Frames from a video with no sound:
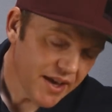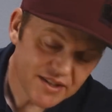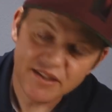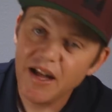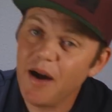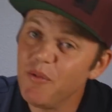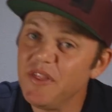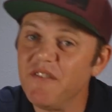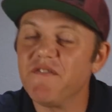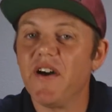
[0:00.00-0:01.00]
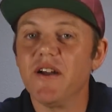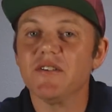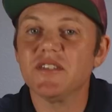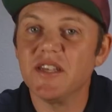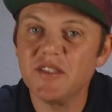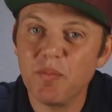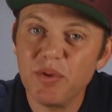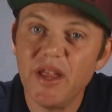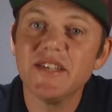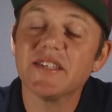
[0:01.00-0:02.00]
is not with the FireSense
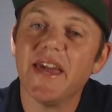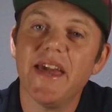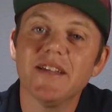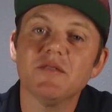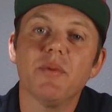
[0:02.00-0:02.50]
Plus cans,